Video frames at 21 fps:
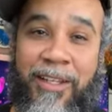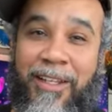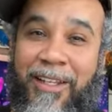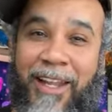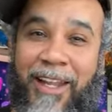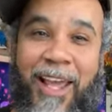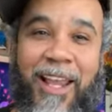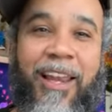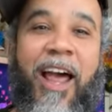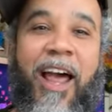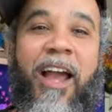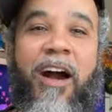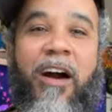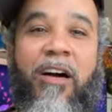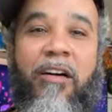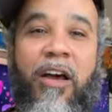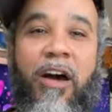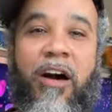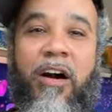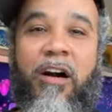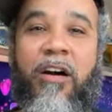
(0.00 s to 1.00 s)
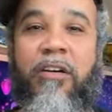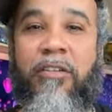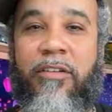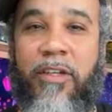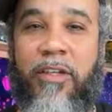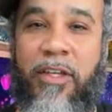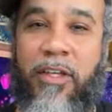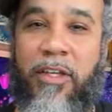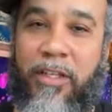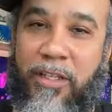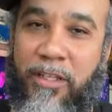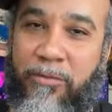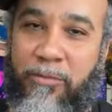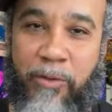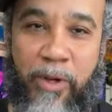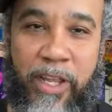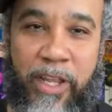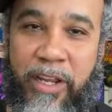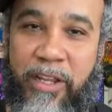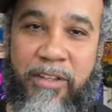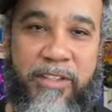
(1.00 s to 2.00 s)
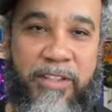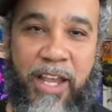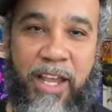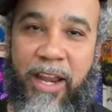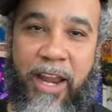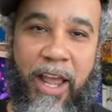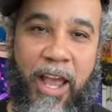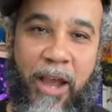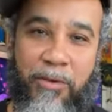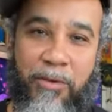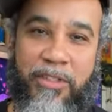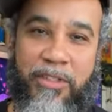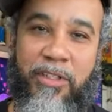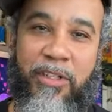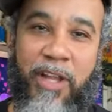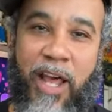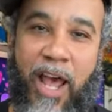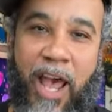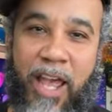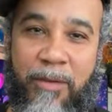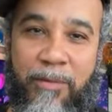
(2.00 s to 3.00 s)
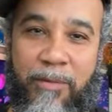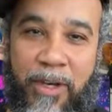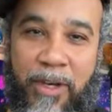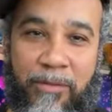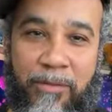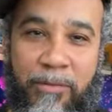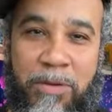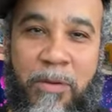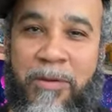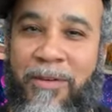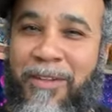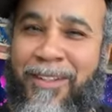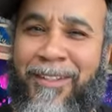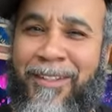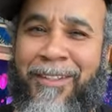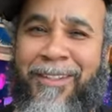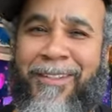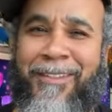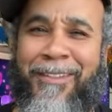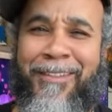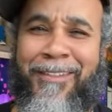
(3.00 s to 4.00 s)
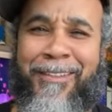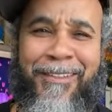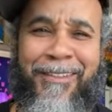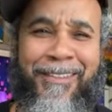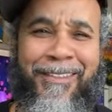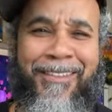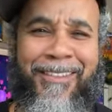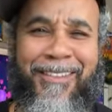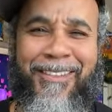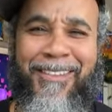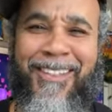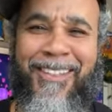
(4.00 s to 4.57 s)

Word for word: and they like, hold on, we didn't say that was the name of them.